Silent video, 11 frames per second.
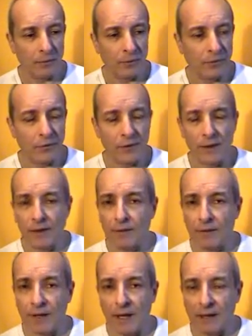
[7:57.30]
with the
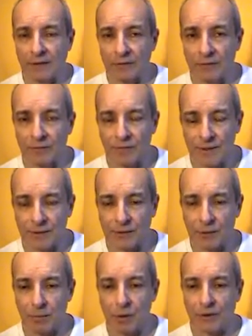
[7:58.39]
end of the
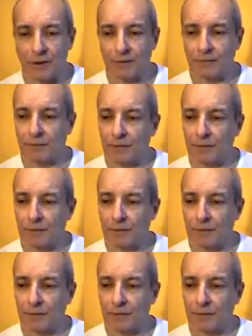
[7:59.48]
physical body.